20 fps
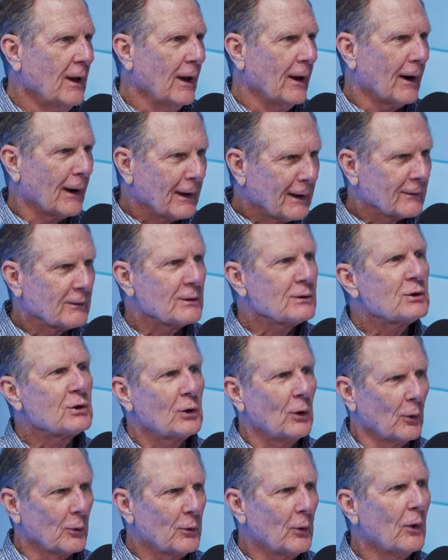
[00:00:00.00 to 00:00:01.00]
And I get the
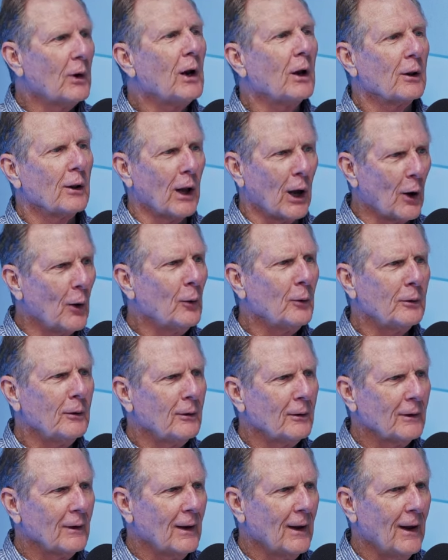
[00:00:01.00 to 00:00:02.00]
children
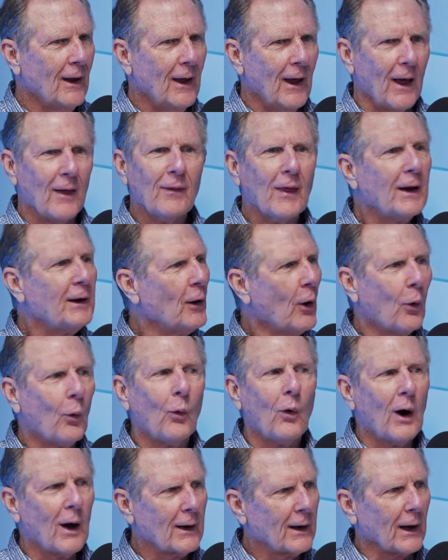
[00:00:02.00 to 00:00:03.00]
alone. And they don't
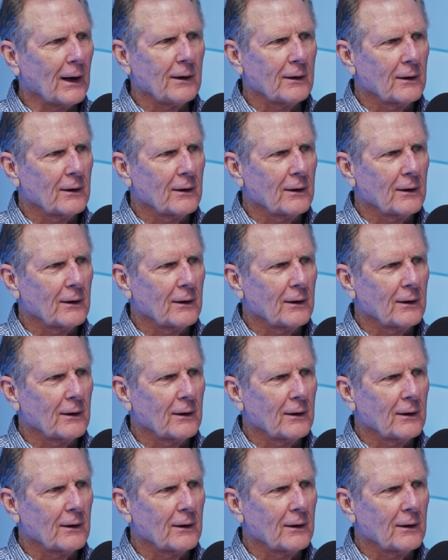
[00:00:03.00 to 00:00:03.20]
want it.